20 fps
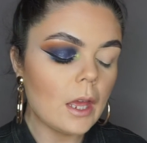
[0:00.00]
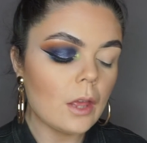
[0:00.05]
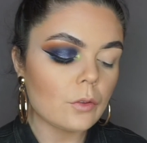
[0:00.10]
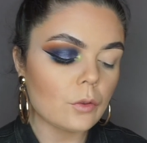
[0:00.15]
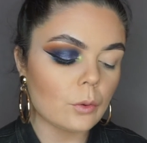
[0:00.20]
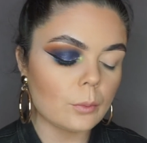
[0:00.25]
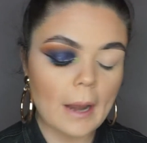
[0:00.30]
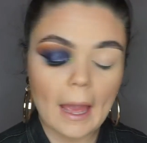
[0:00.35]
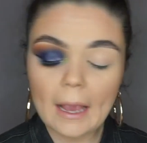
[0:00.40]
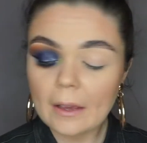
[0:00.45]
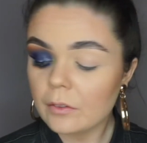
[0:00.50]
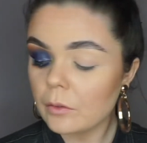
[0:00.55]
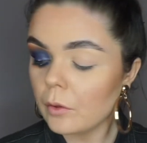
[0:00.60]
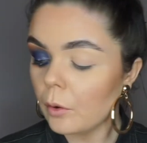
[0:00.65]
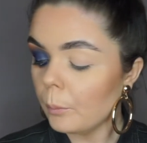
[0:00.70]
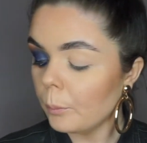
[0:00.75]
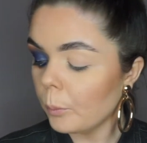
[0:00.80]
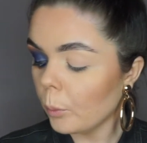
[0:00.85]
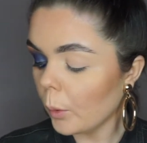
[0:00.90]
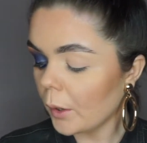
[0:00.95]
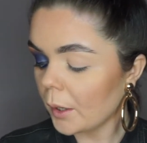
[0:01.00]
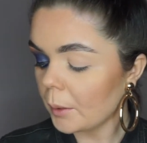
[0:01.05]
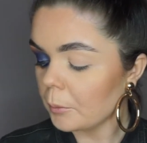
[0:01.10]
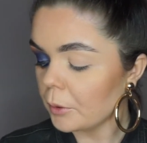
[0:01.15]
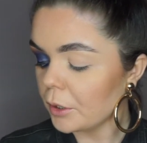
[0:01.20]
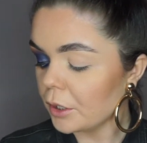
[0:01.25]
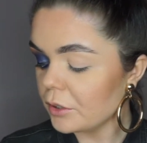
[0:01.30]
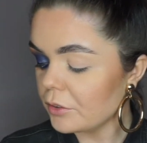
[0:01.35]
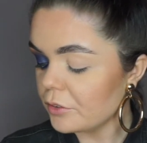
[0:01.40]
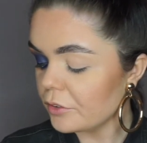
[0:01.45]
So next up, what I'm
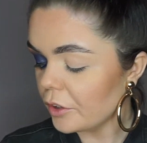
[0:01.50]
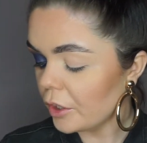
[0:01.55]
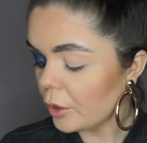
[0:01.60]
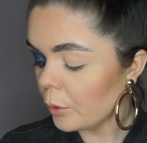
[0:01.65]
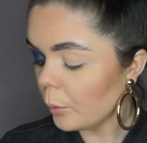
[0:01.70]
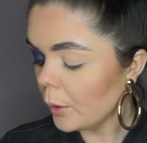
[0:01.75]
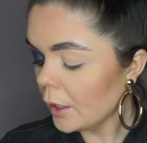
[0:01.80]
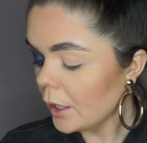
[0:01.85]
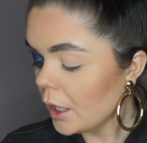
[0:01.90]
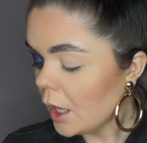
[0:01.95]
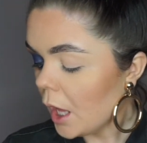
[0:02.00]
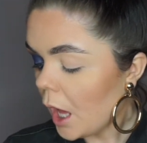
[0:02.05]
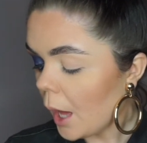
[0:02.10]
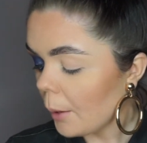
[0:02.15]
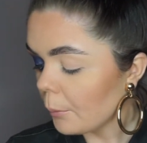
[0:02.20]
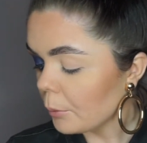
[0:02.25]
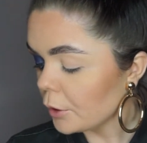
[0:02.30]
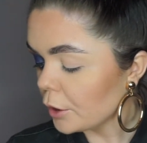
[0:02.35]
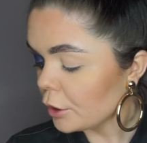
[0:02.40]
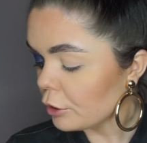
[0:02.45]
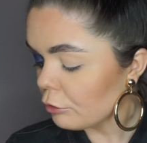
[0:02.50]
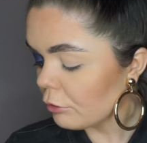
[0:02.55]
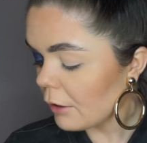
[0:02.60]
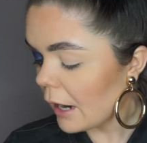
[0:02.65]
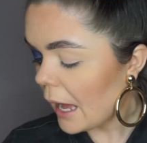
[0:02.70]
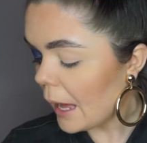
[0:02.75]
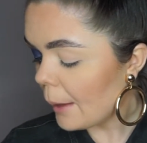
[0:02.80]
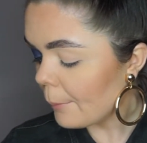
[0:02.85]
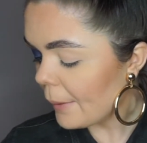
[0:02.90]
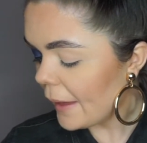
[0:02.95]
going to do, I'm going to
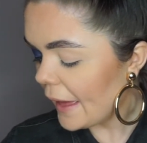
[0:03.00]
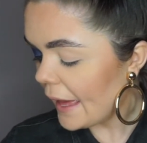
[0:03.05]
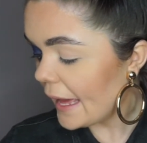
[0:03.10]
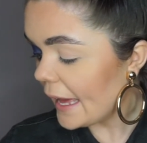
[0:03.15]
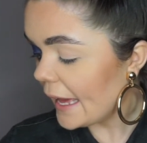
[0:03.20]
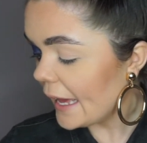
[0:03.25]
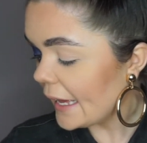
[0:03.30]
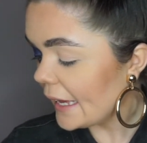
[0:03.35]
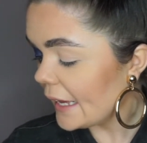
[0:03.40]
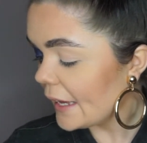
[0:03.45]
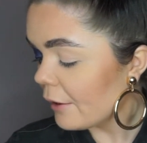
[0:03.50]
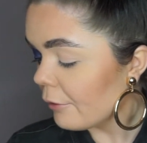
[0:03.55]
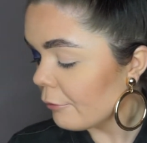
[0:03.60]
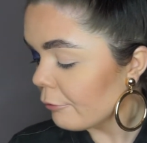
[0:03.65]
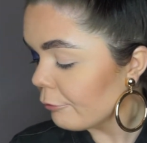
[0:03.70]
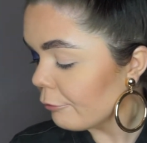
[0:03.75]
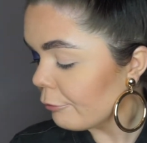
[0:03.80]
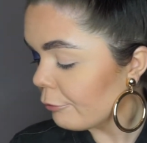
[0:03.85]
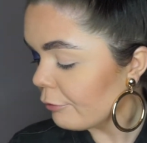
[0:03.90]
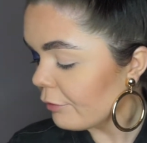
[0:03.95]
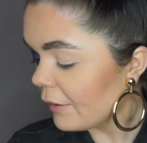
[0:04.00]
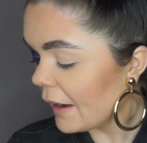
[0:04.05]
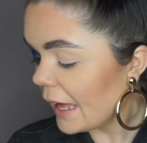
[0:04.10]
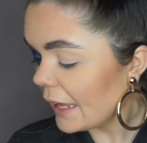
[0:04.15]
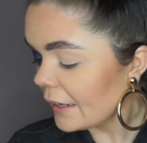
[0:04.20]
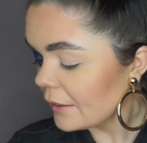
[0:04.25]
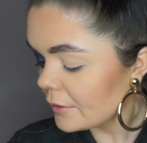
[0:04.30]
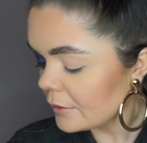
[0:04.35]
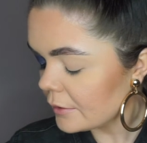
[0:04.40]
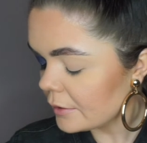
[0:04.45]
grab a
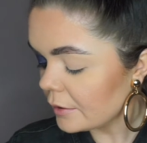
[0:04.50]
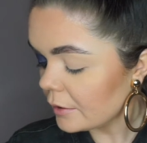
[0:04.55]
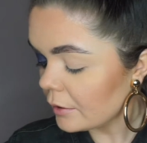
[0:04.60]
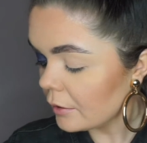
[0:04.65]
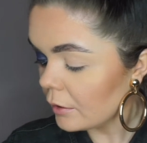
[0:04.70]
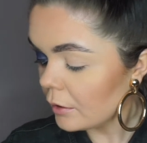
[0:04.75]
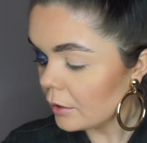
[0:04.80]
flat